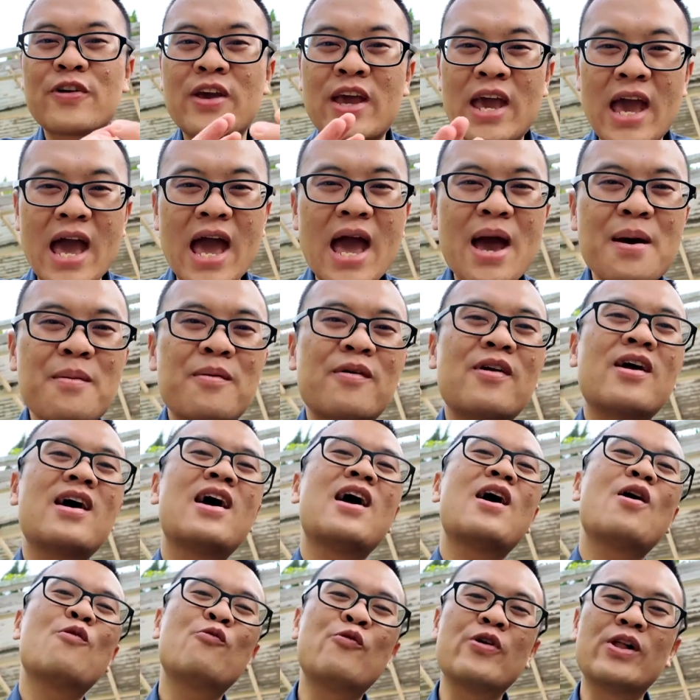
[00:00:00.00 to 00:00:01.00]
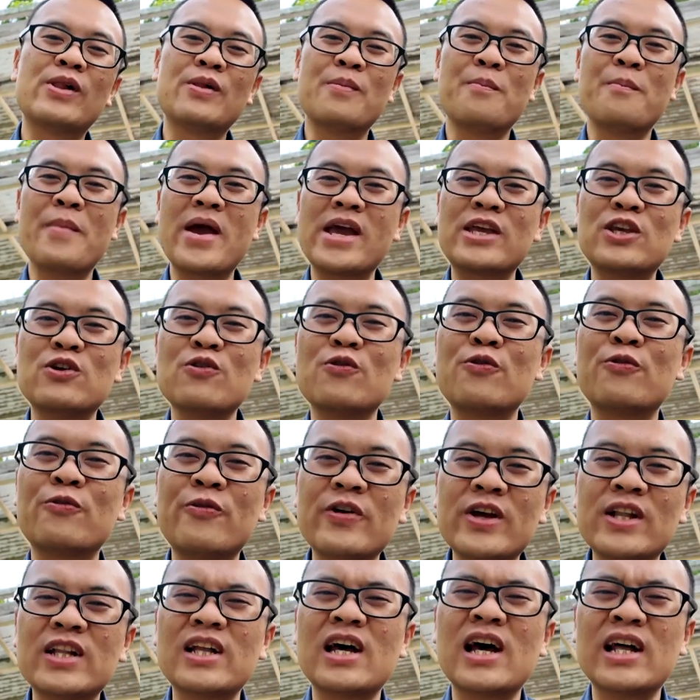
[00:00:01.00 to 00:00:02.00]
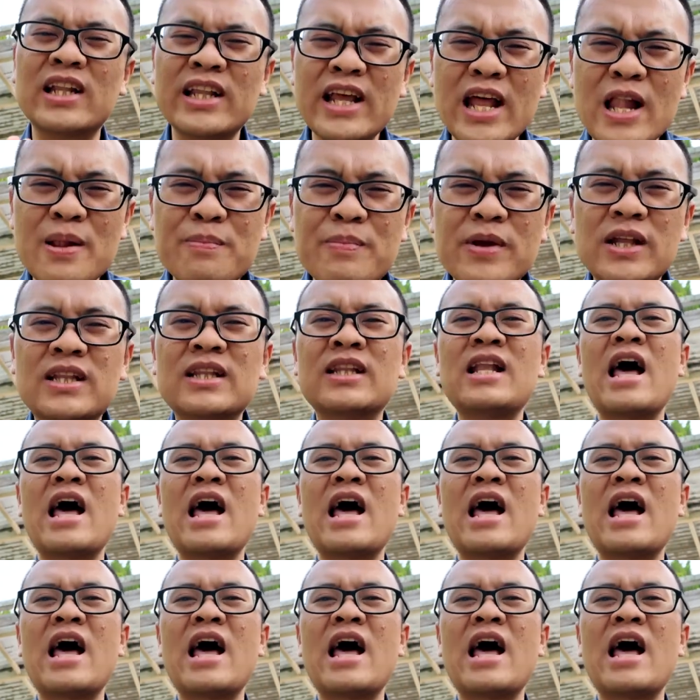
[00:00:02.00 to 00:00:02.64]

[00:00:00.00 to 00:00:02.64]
camera will make you feel a little bit